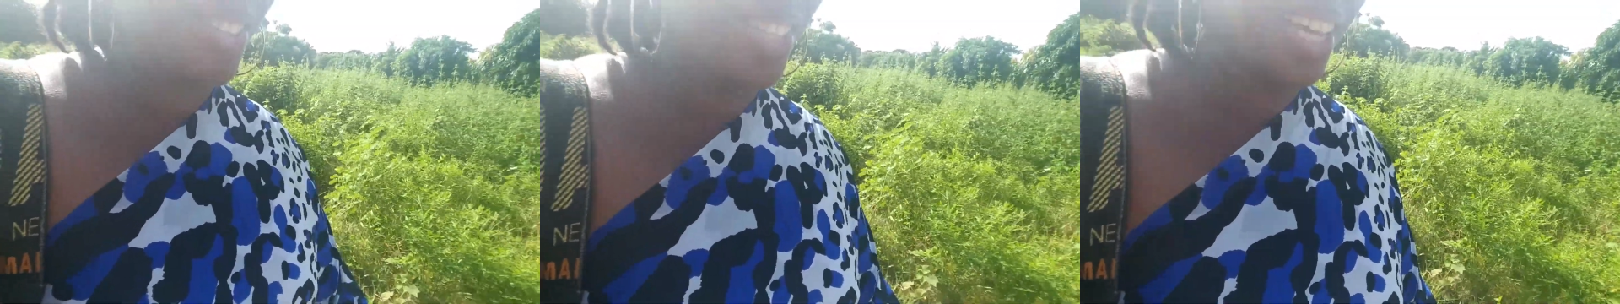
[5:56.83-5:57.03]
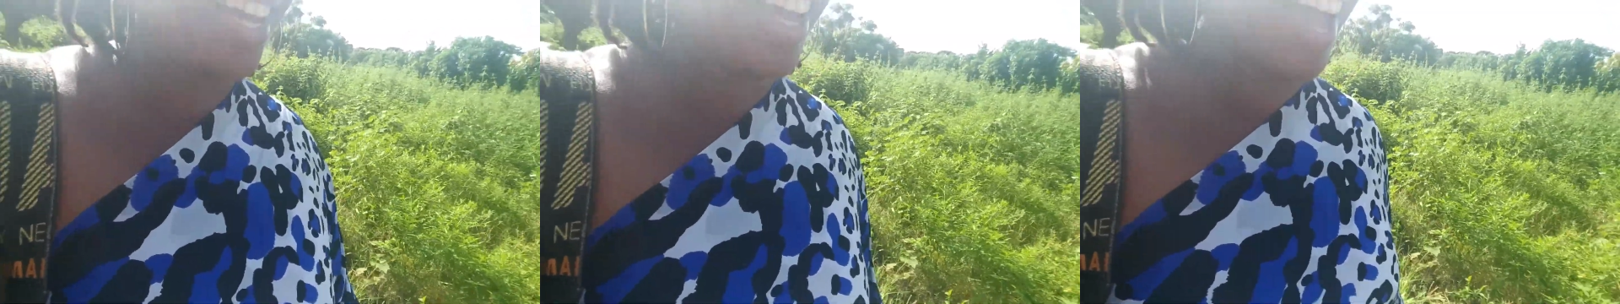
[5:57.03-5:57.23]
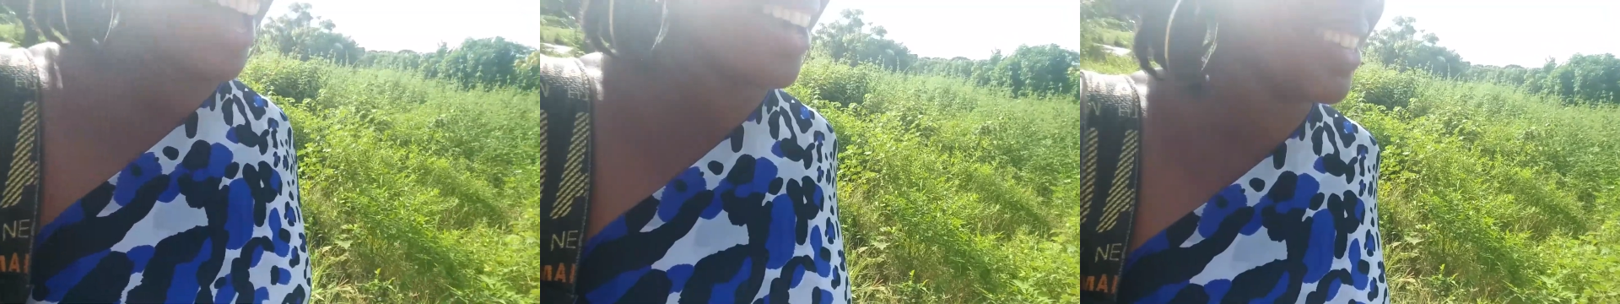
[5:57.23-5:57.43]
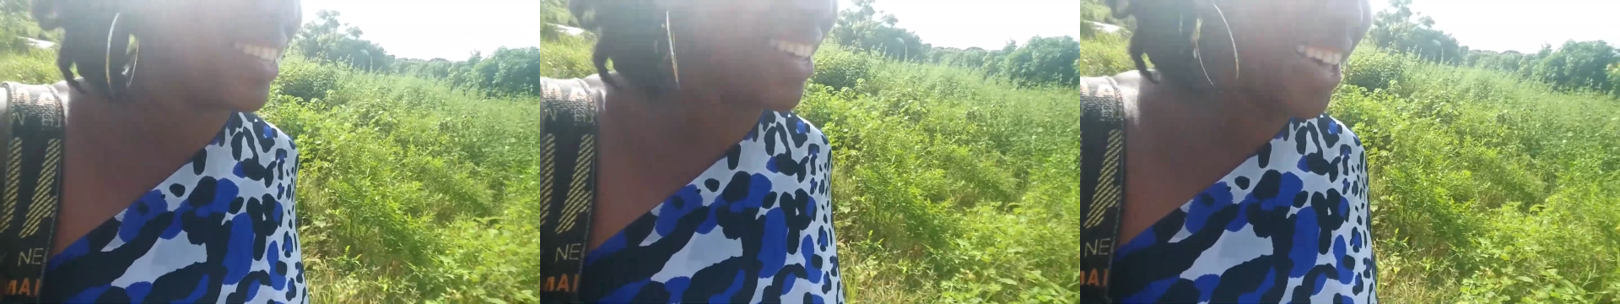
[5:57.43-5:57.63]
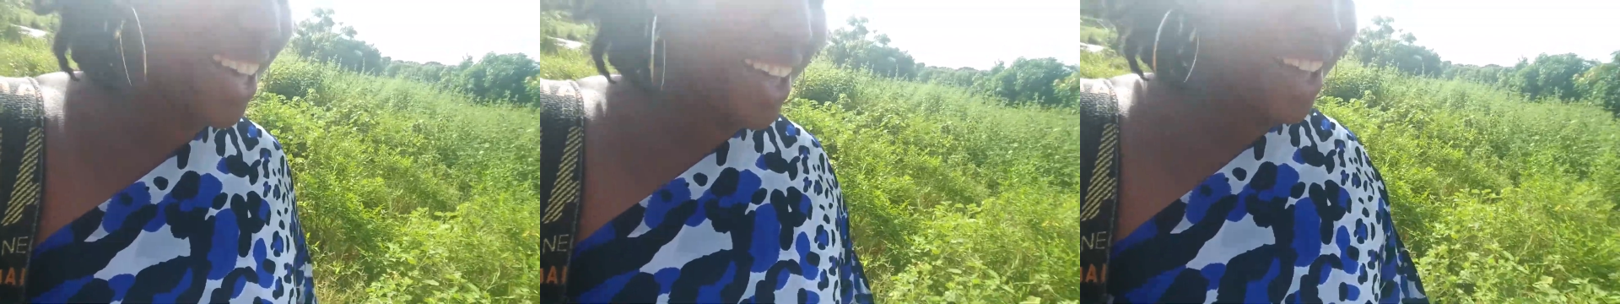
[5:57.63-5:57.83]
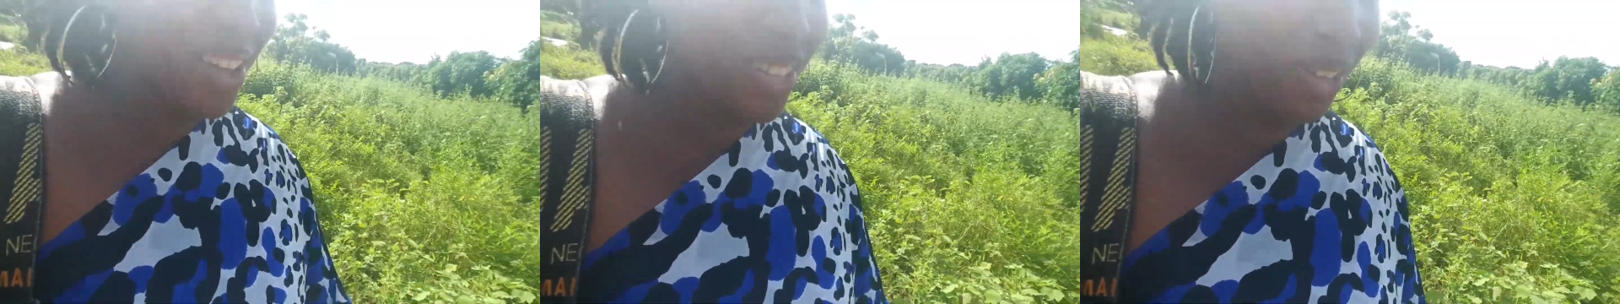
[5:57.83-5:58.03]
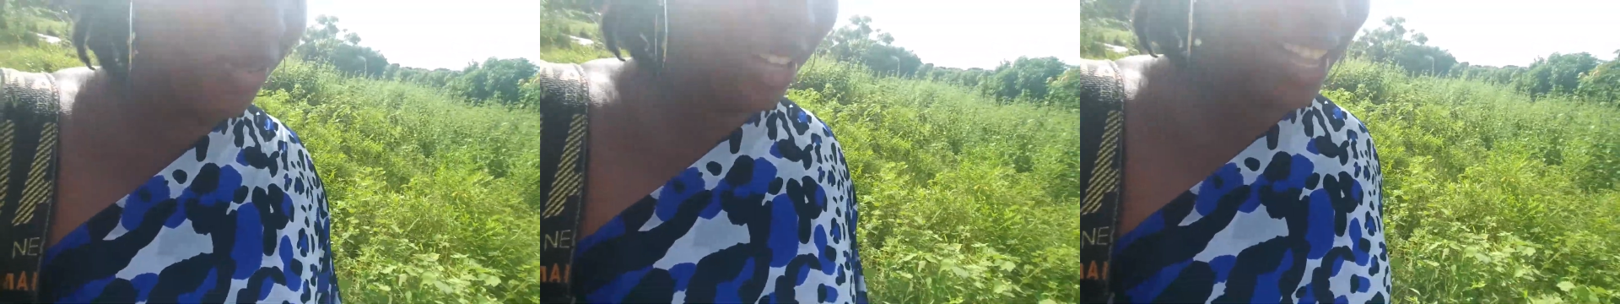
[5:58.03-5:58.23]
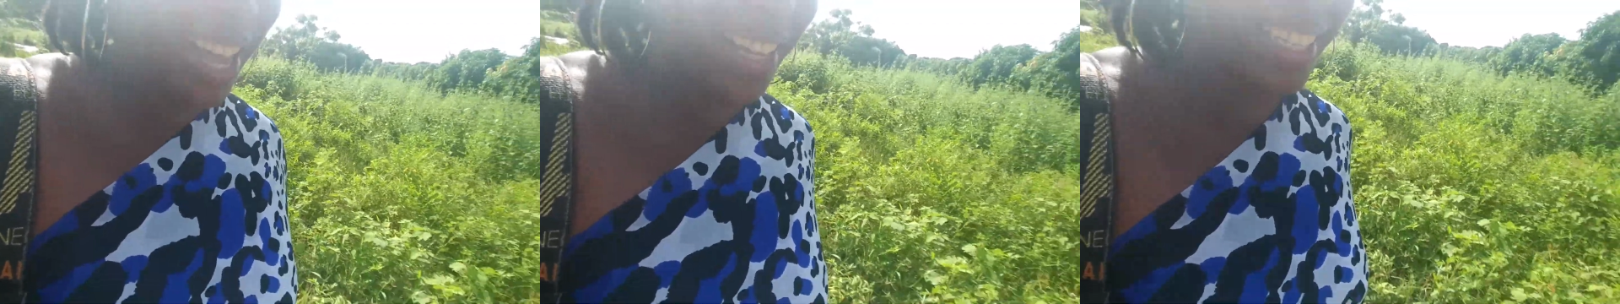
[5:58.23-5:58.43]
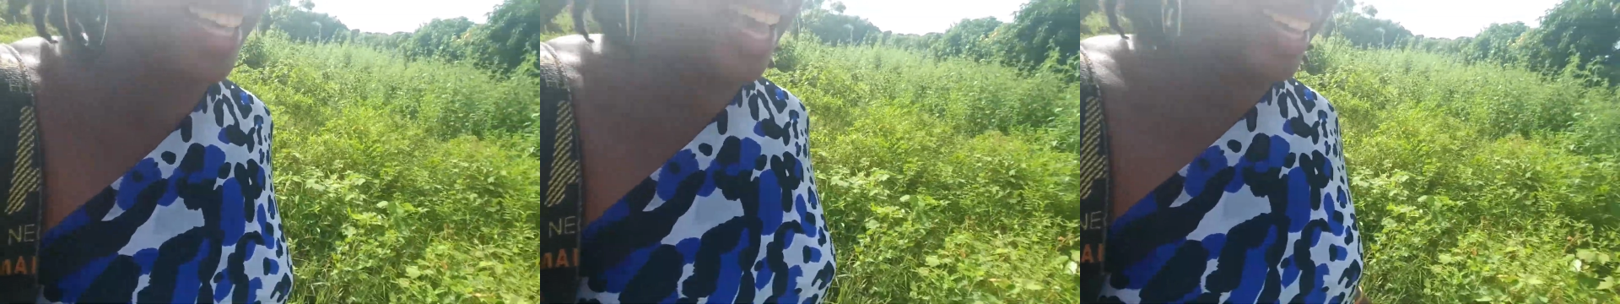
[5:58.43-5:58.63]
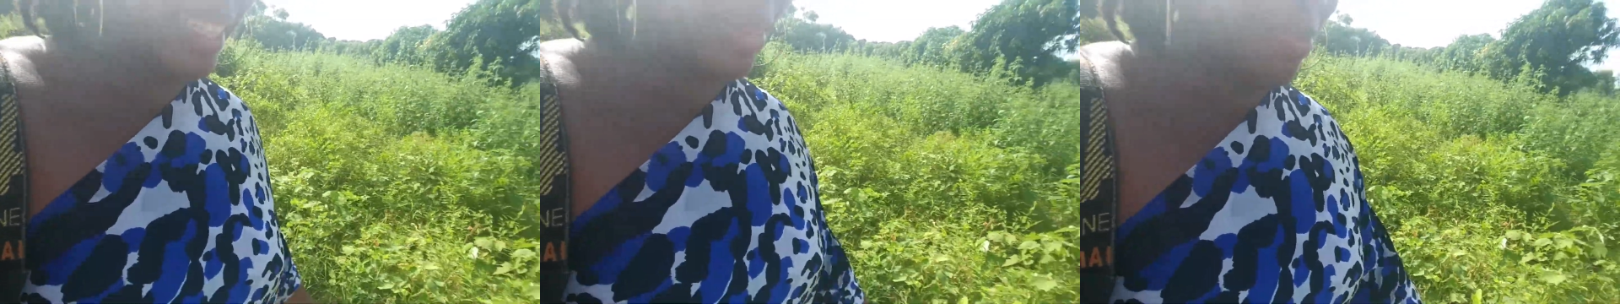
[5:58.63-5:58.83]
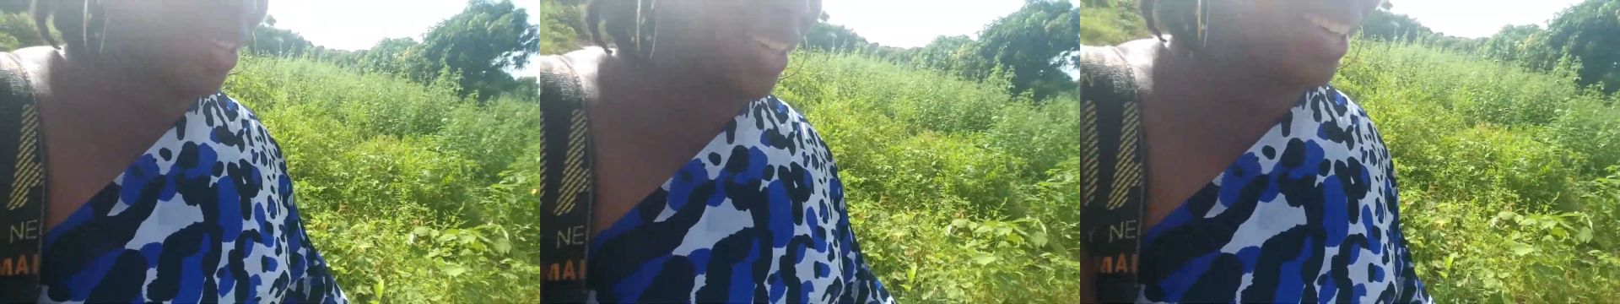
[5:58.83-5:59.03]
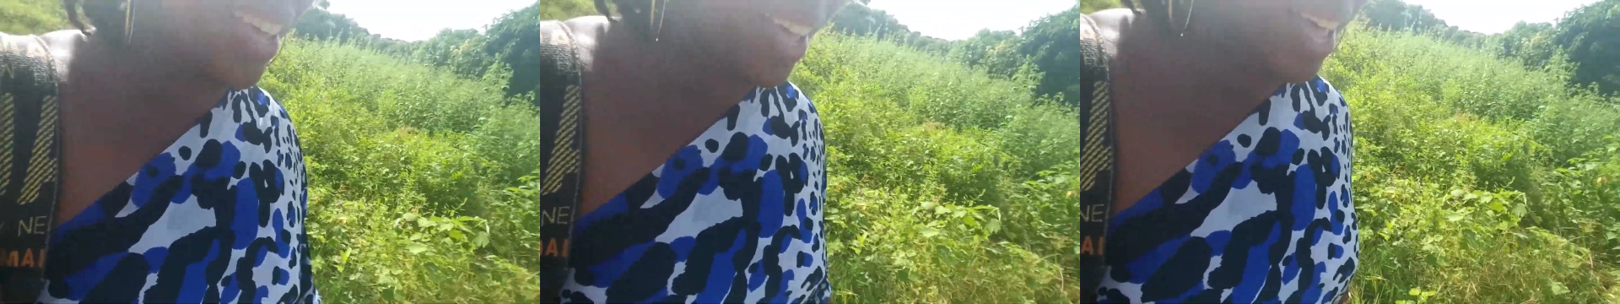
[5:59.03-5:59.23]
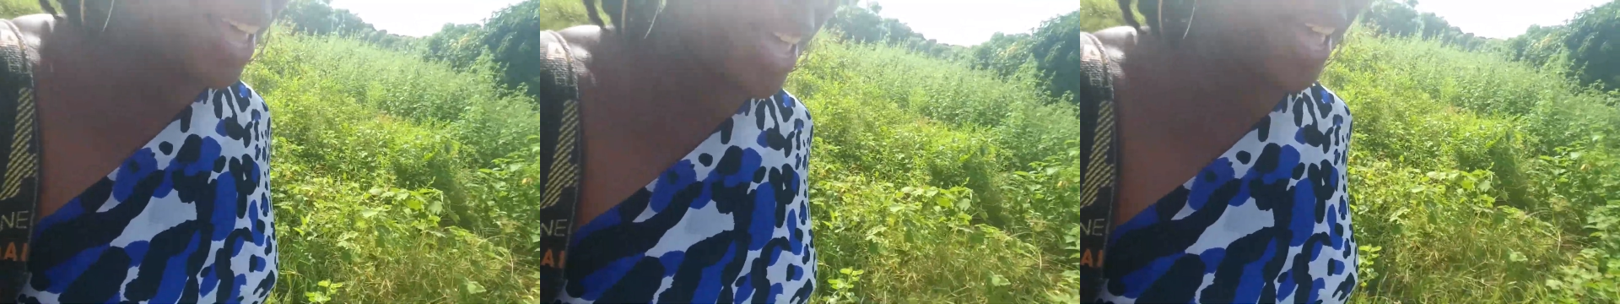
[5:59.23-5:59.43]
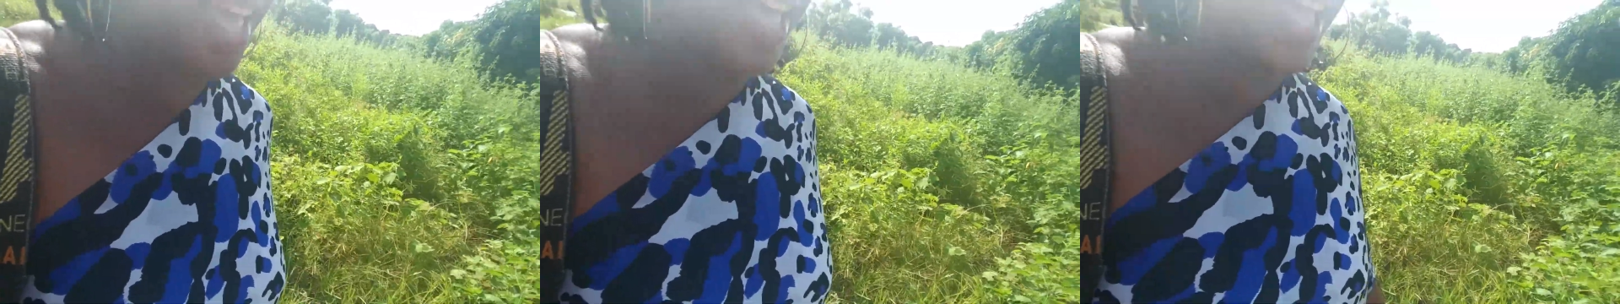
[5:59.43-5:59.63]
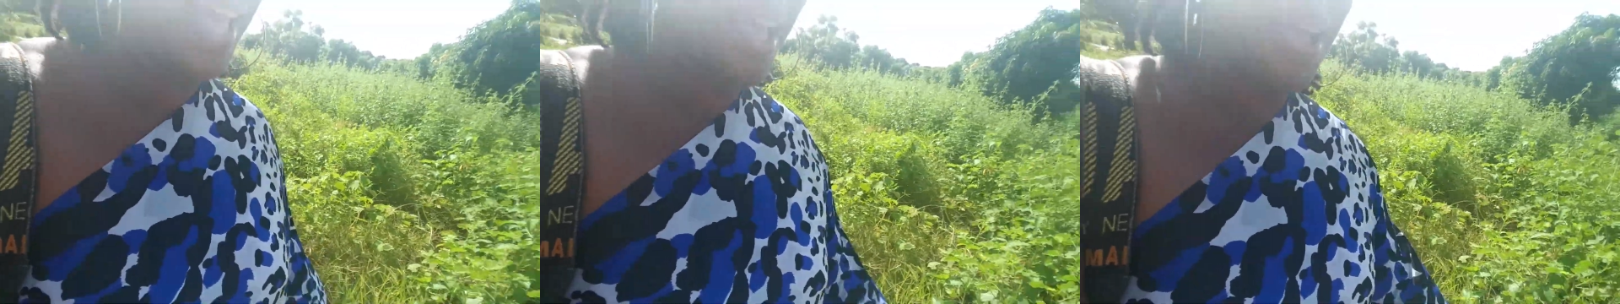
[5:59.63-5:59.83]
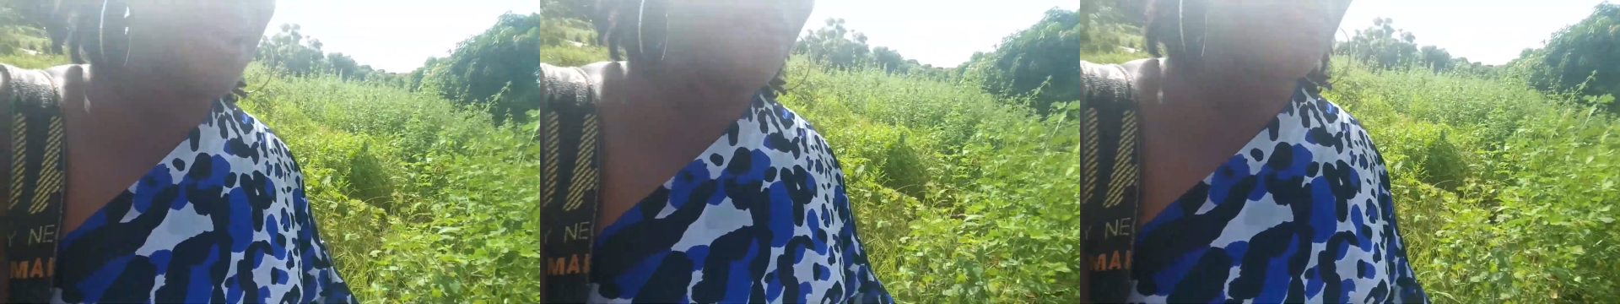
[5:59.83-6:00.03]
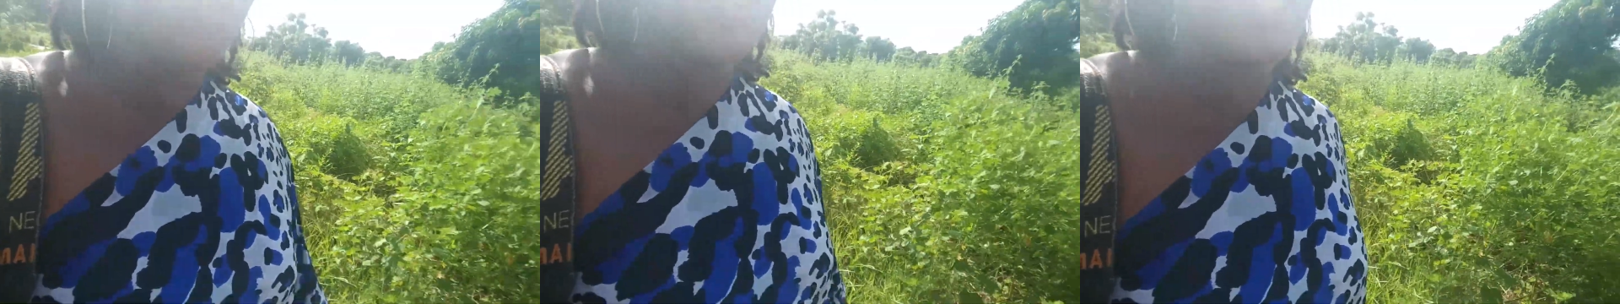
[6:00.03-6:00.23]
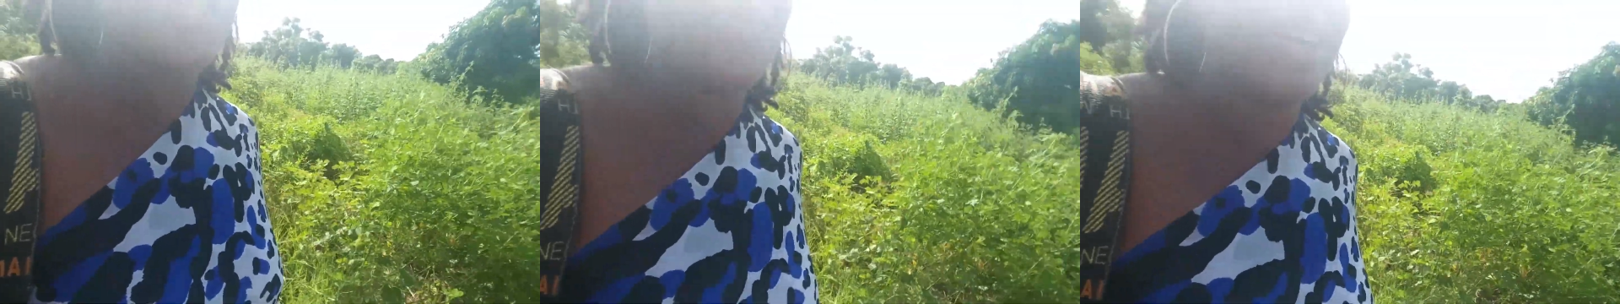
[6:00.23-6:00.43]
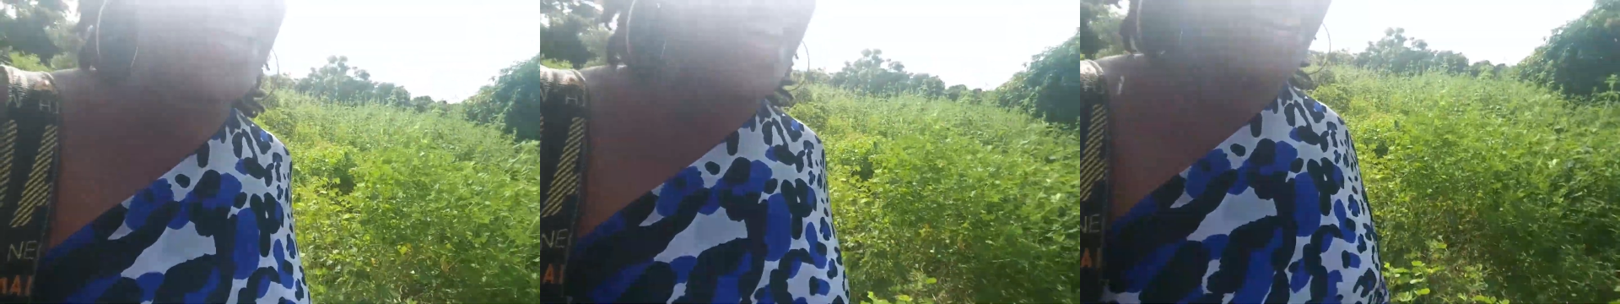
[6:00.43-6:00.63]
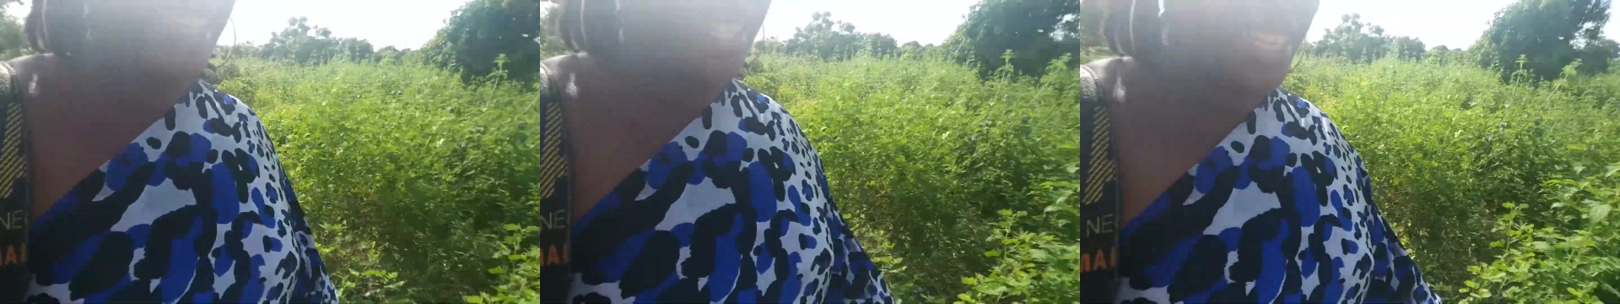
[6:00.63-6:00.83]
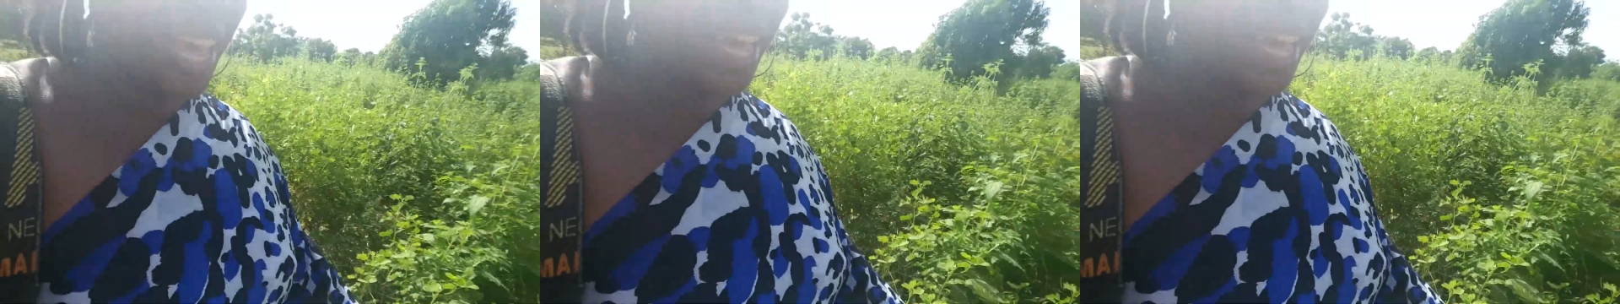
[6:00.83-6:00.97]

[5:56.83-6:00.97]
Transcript: [unreadable: no face in view]